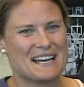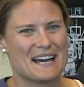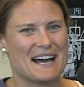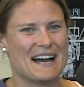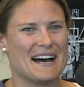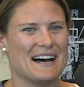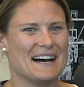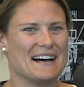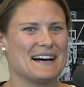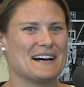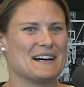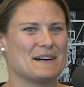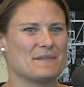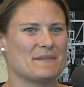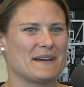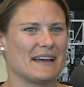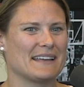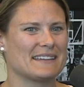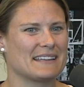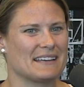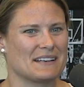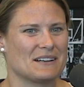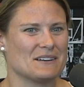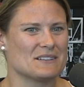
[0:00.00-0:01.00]
um,
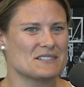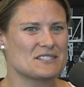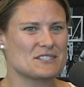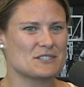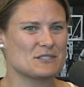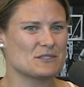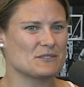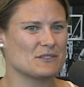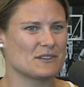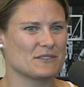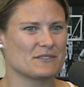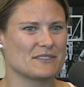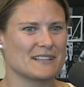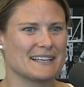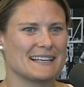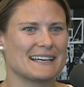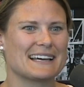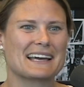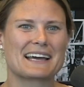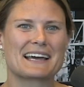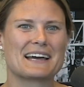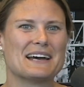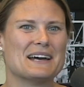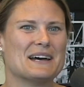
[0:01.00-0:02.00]
and then also of
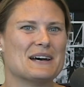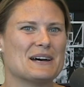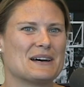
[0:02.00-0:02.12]
like